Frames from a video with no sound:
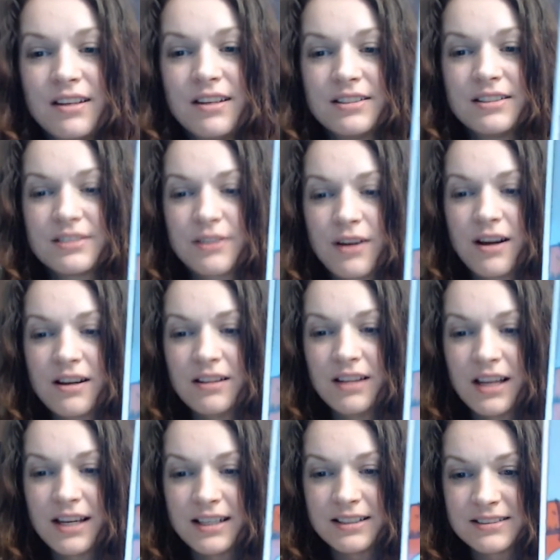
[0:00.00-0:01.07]
So our
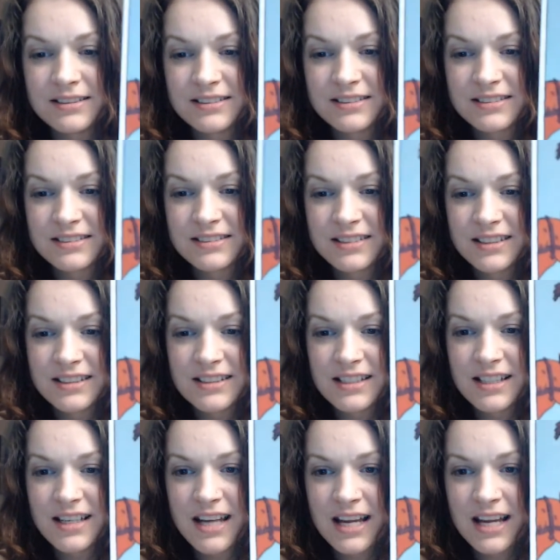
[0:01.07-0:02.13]
light is the
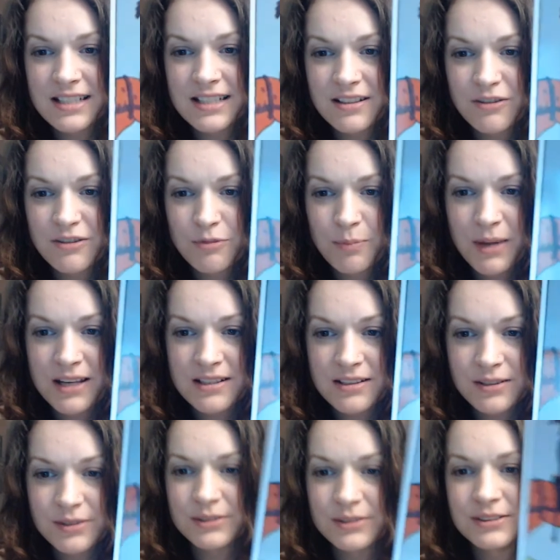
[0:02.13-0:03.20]
Knight of
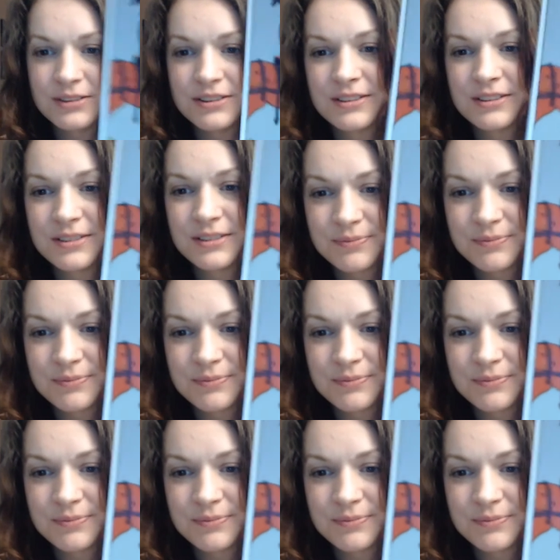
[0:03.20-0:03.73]
Pentacles.